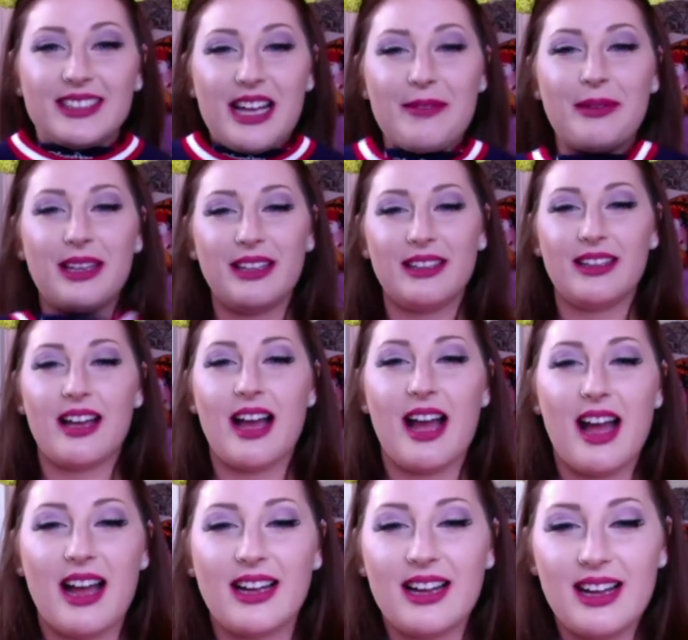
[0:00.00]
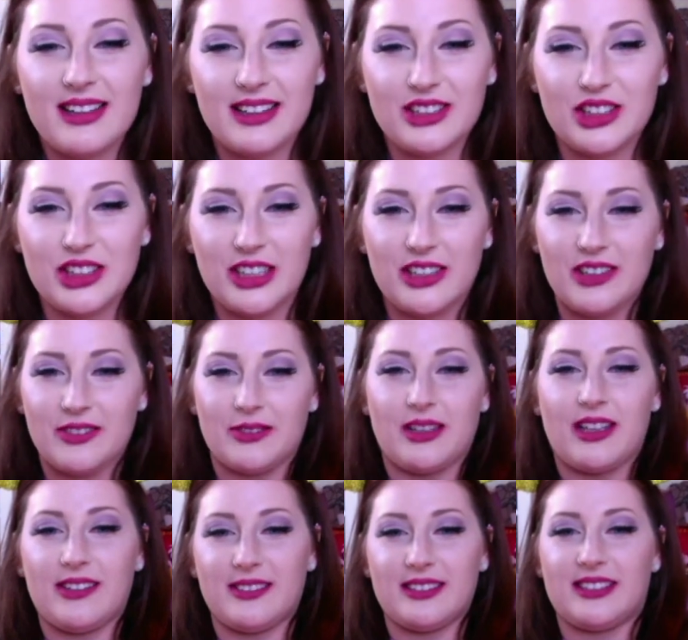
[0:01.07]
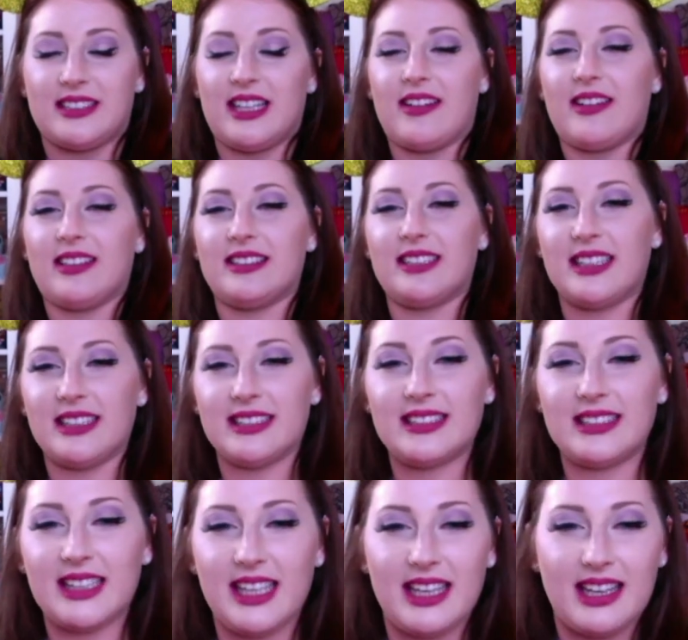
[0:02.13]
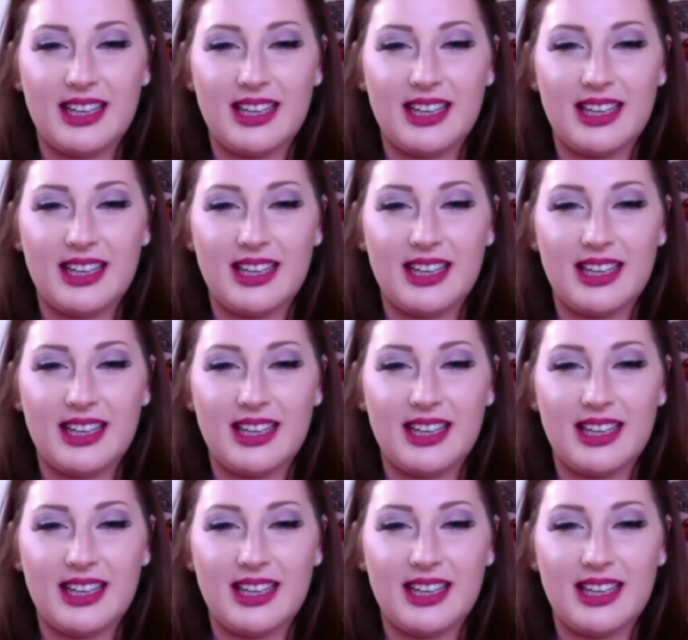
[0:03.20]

I mean, I got this shirt while I was down in Tennessee,